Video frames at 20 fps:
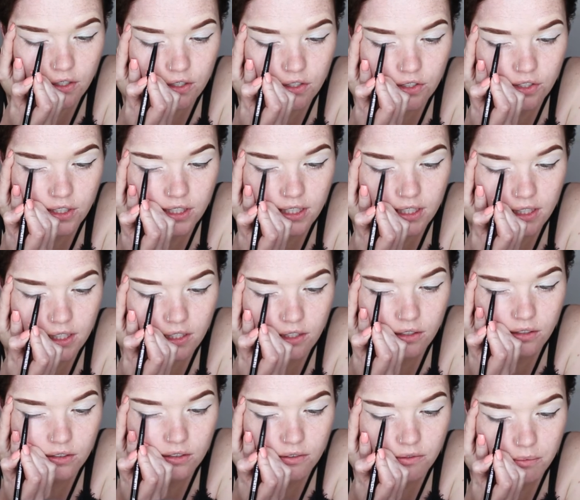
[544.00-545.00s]
and try and get
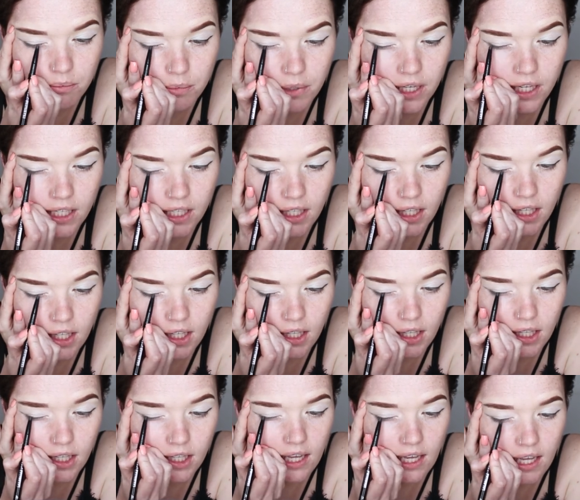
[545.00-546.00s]
hold of Penny
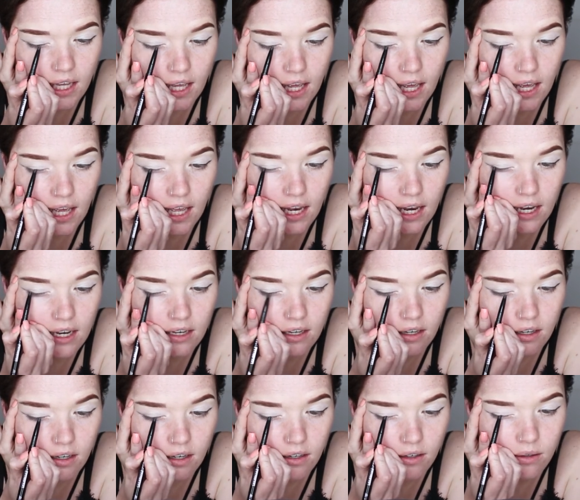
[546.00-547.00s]

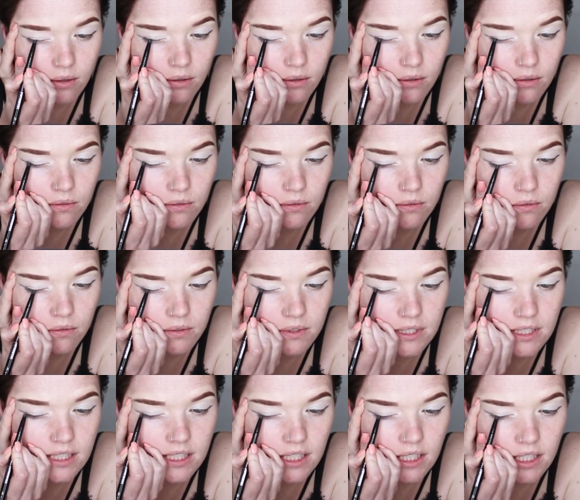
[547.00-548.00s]
and
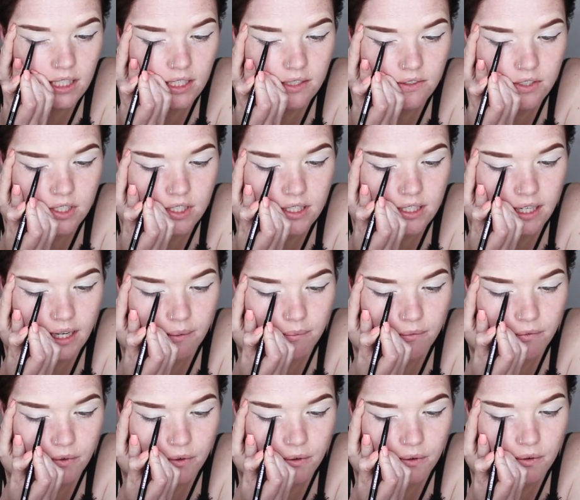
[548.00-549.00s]
see if she's up
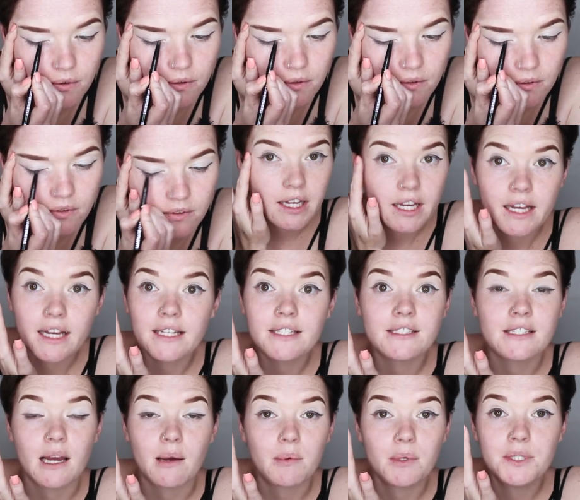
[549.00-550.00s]
for a
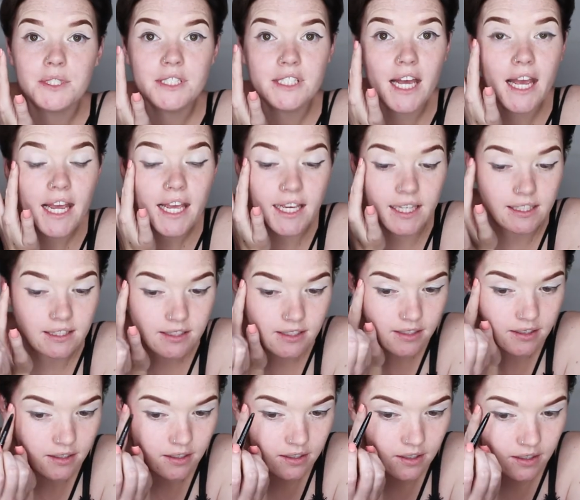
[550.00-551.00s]
double date.
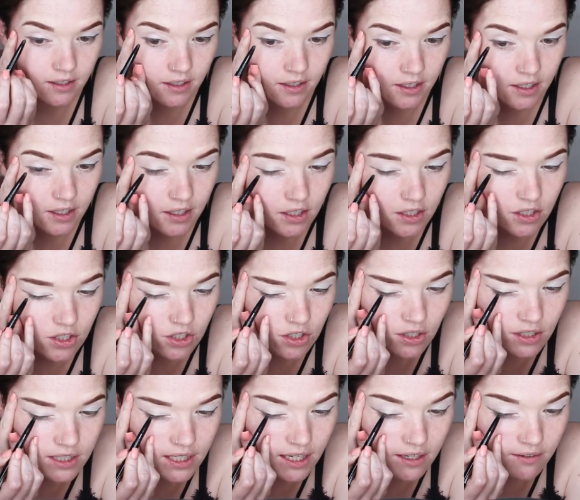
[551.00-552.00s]

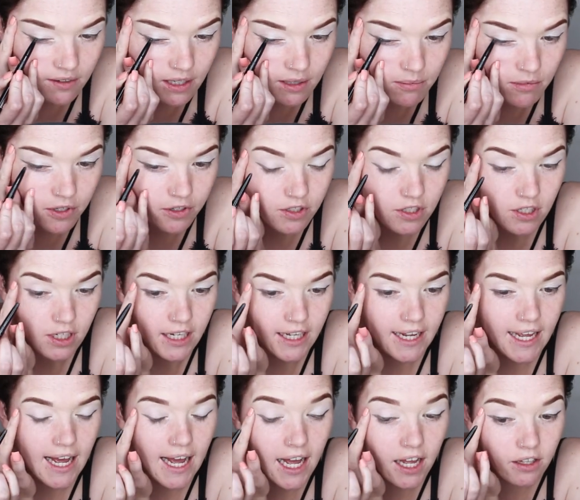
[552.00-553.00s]
So David and Morris are
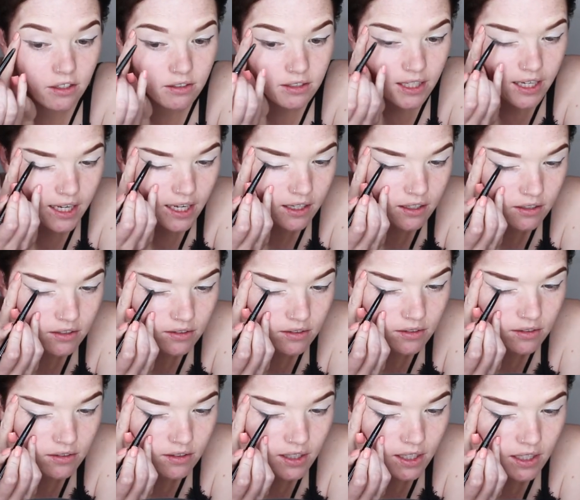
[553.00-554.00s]
like, hell yeah, you know,
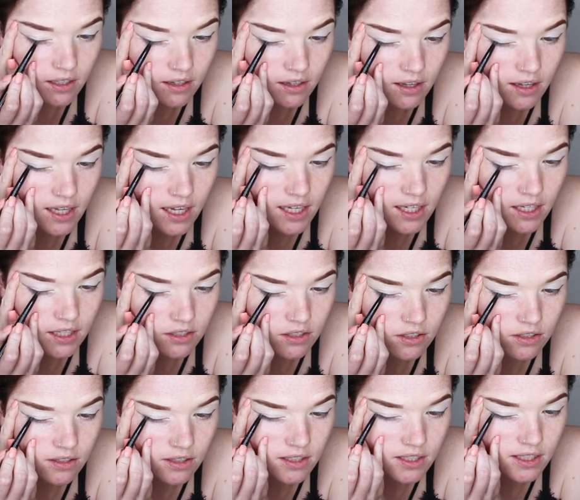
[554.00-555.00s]
they
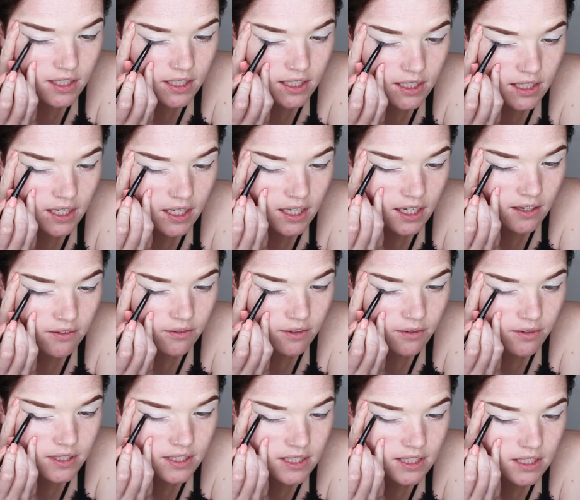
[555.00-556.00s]
into this idea.
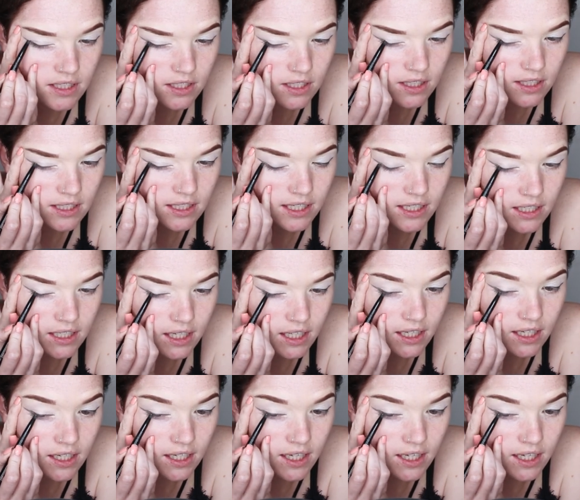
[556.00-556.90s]
Everyone's into this idea.